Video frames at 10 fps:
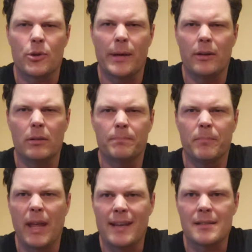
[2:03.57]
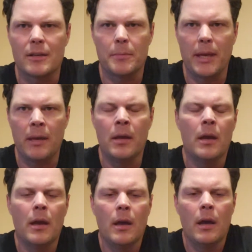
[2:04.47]
trail legs under me.
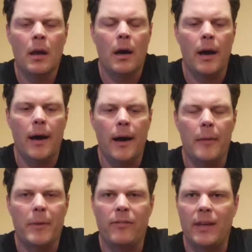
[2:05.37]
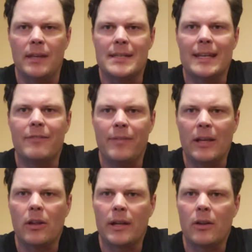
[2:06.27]
My feet did
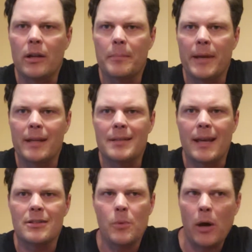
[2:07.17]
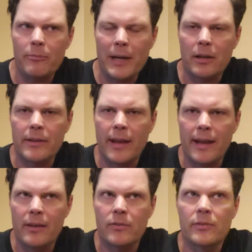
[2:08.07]
feel it a little bit, 10, 12 mile
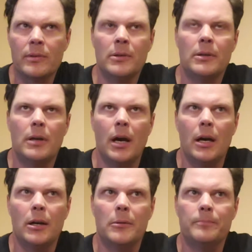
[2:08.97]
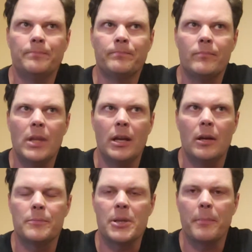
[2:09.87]
days,
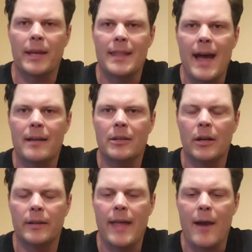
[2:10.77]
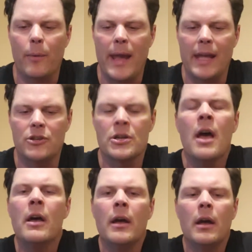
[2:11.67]
something like that, in that range,
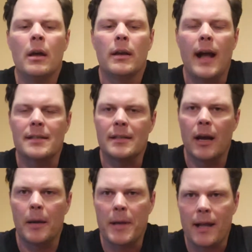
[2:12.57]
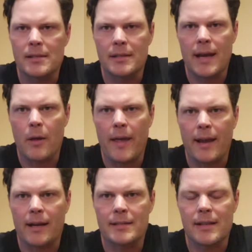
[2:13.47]
constant up, constant down, that
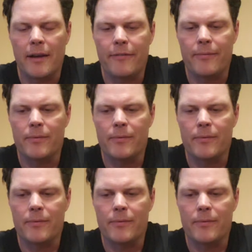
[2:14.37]
kind of stuff.